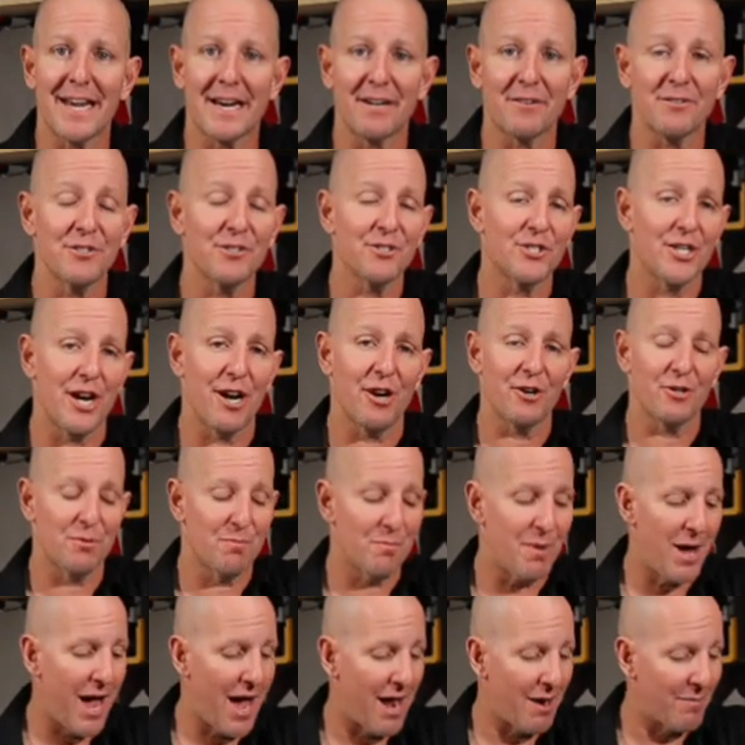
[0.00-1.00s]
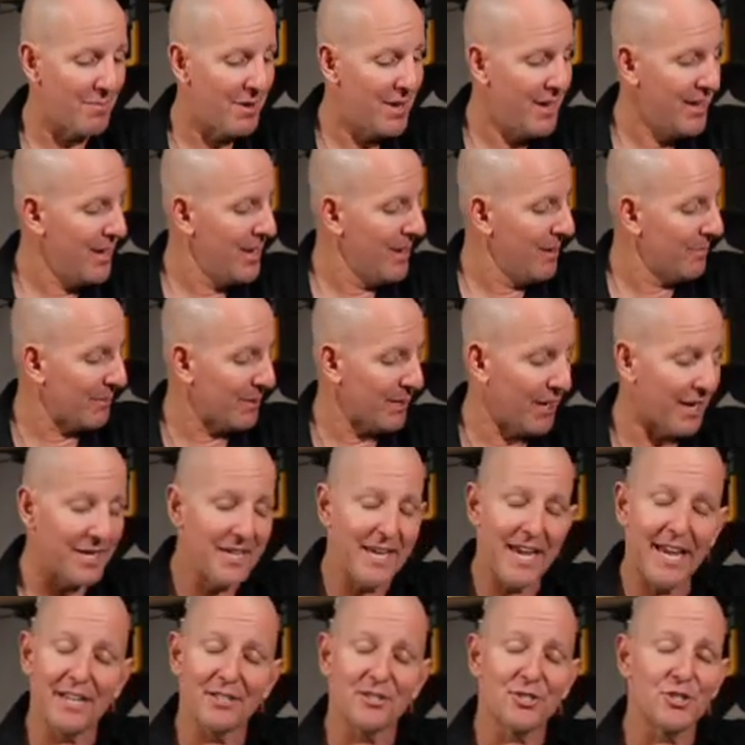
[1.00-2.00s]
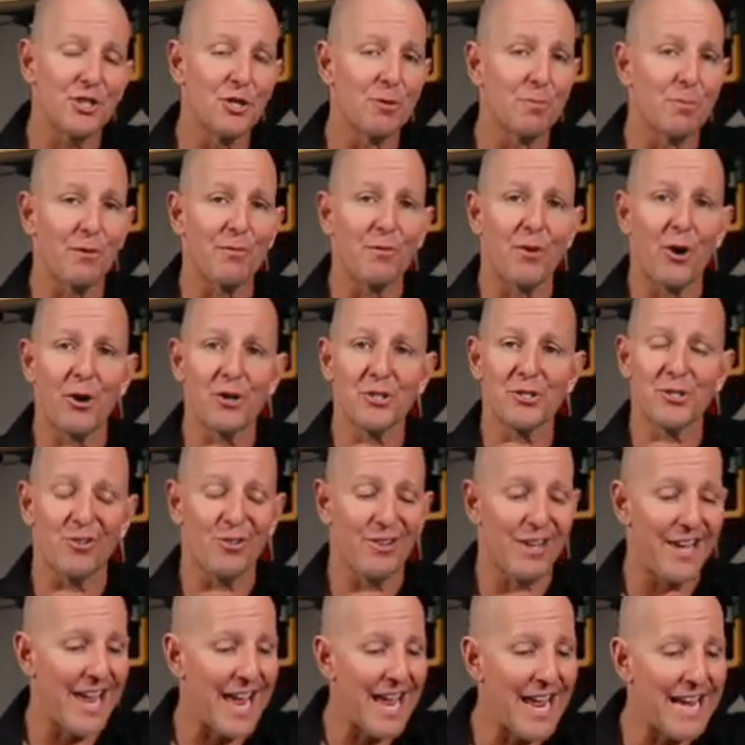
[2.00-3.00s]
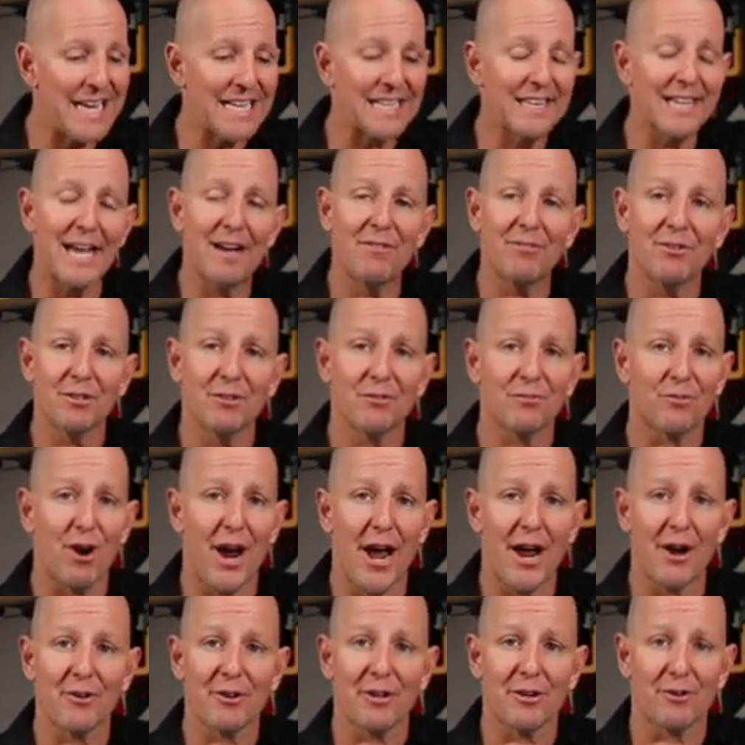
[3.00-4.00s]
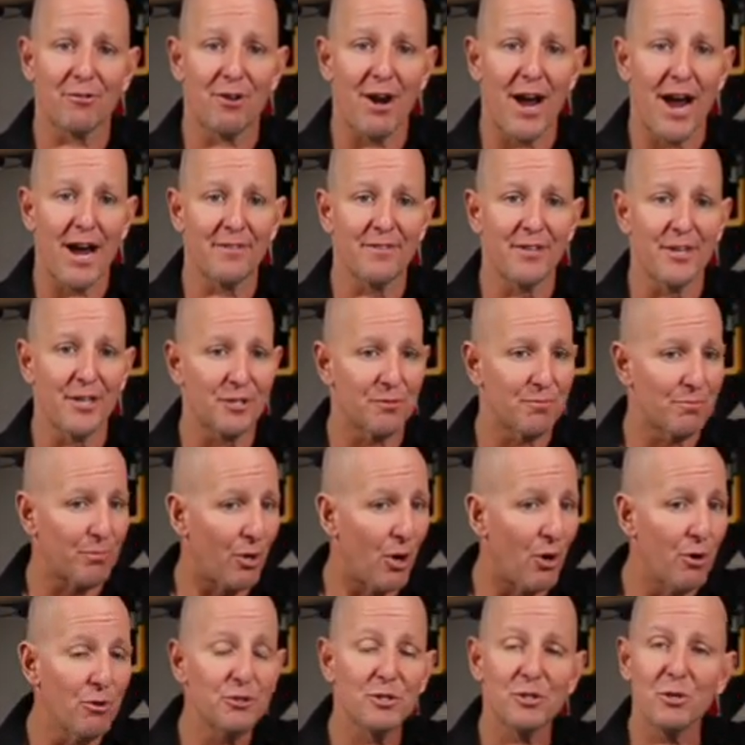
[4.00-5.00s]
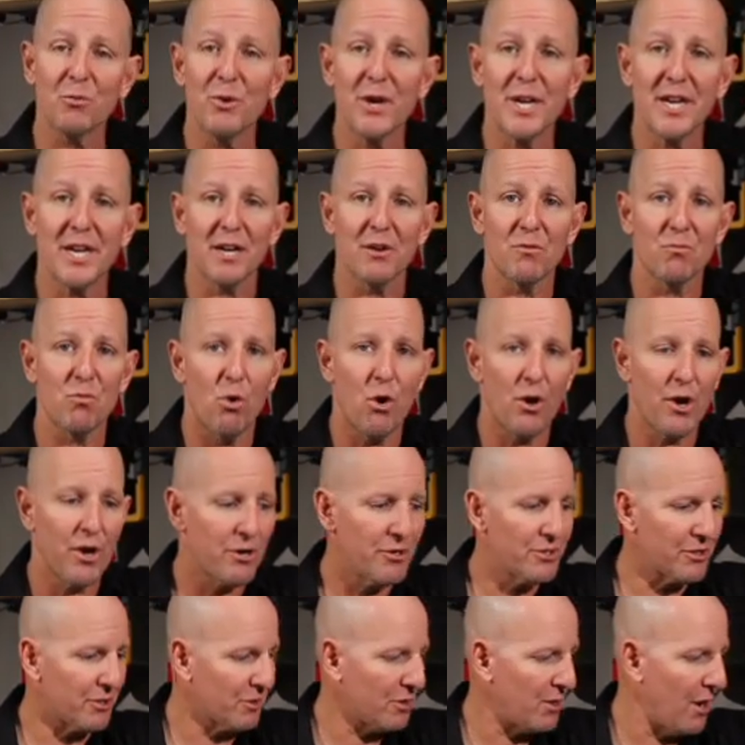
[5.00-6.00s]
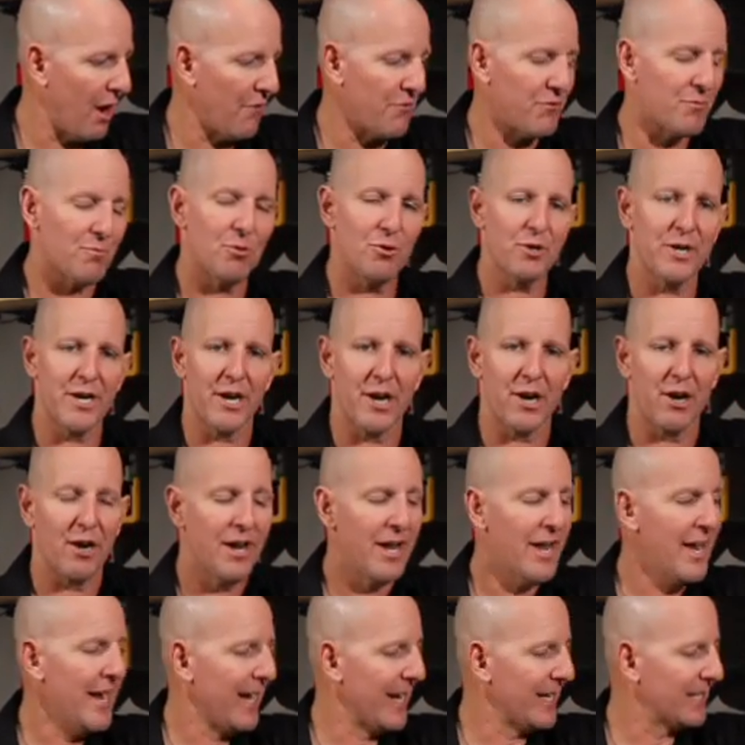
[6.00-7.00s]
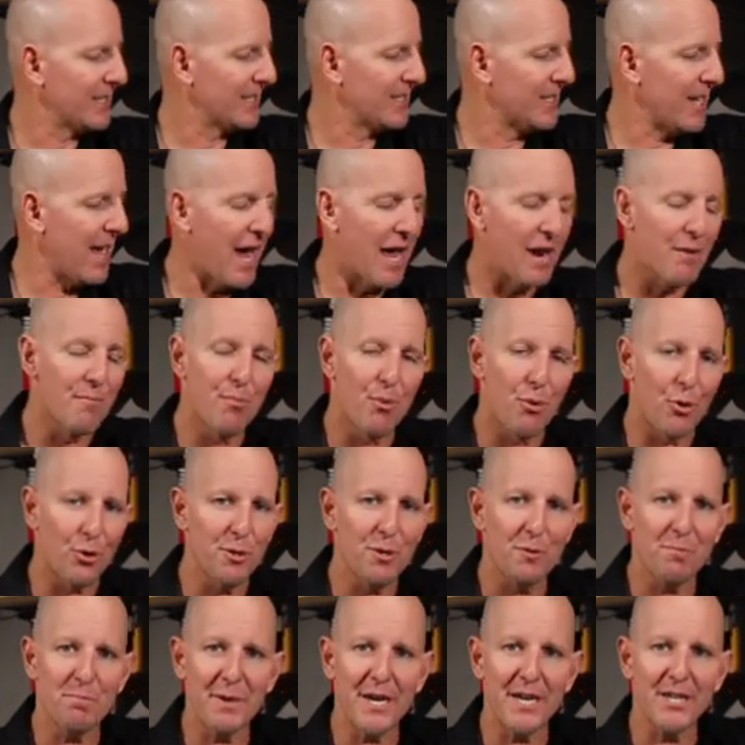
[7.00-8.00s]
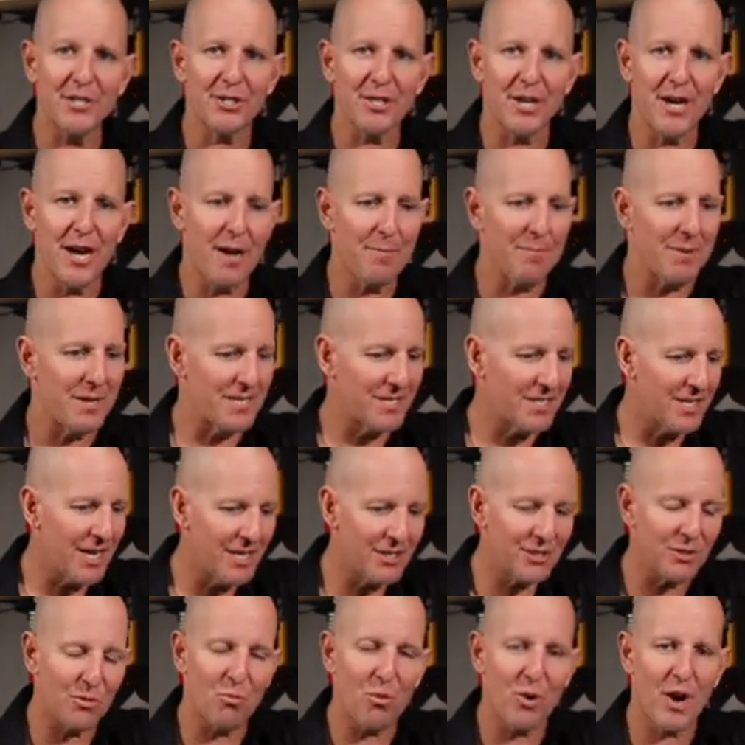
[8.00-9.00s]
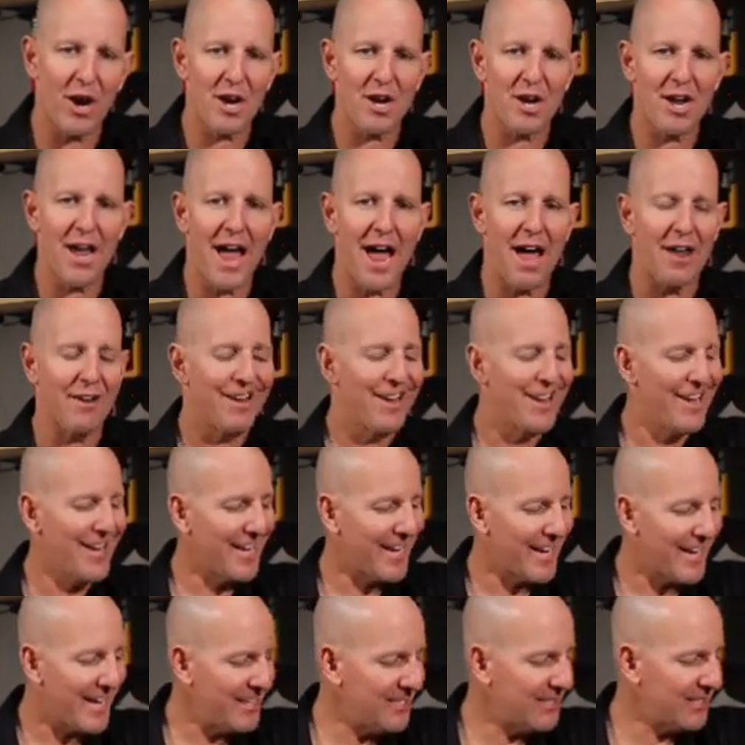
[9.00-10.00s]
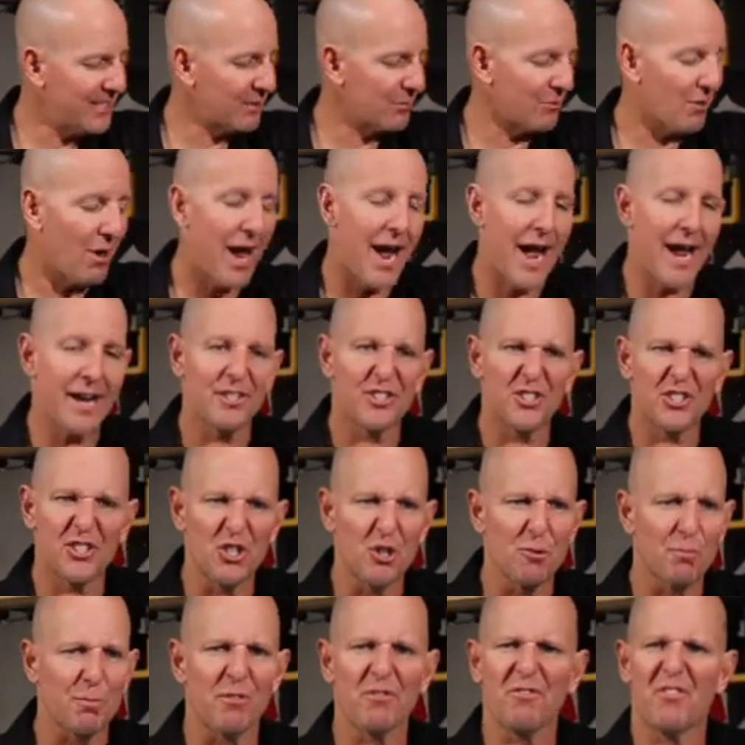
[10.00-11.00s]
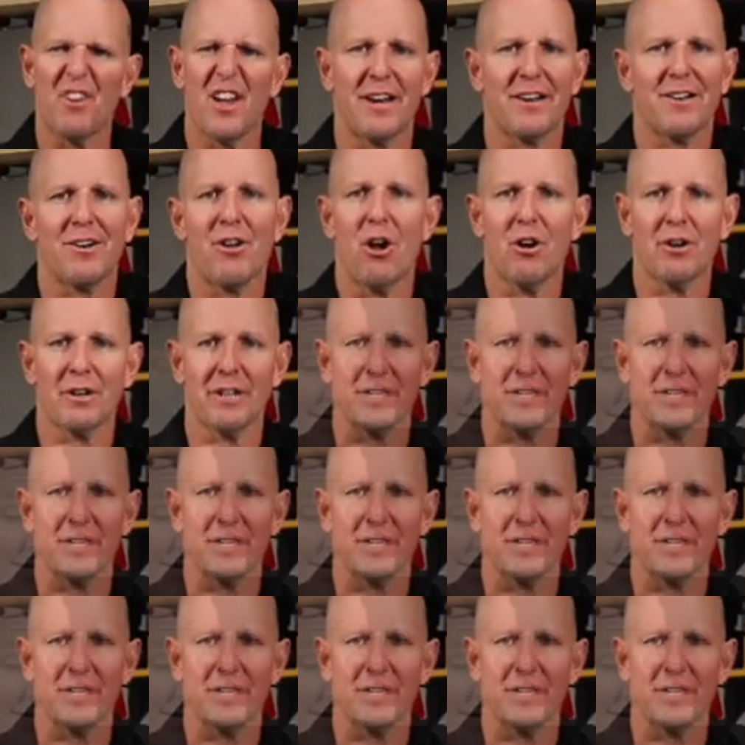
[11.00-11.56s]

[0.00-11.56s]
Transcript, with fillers: down to the chair at the bottom. But again, super versatile. Any level of rider rider can ride this. Pros to weekend warriors are comfortable here. It's not a board that beats you up. It doesn't wear you out easy to ride, super fun in all